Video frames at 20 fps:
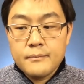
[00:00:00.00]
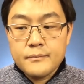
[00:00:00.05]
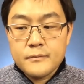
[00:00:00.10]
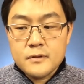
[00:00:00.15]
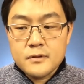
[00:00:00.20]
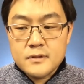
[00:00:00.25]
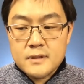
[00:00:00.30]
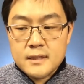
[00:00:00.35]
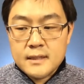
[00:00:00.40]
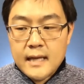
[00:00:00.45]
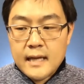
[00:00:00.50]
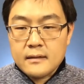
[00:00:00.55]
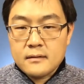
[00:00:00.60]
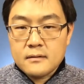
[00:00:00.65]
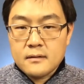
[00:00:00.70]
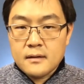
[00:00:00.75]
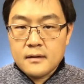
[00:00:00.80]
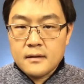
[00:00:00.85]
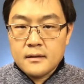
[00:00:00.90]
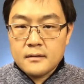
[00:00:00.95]
You see that
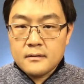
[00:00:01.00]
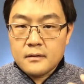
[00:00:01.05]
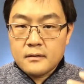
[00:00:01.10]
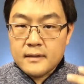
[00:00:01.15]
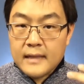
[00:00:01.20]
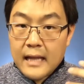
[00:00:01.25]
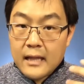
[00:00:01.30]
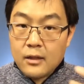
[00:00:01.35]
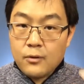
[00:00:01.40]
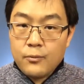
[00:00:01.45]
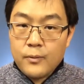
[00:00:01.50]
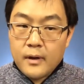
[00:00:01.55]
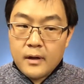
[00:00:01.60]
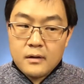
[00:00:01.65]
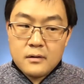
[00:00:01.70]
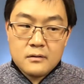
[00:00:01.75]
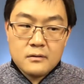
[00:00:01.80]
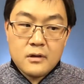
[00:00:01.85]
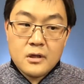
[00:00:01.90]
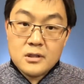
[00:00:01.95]
the
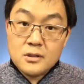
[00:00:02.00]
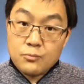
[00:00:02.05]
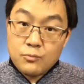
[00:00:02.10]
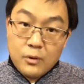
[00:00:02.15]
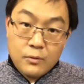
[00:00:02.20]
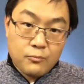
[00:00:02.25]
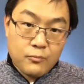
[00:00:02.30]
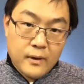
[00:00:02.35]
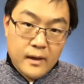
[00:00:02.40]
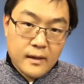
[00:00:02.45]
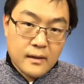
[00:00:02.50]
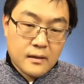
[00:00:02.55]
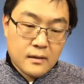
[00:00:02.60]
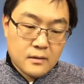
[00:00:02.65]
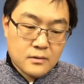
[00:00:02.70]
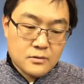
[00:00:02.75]
Delaware does it one way,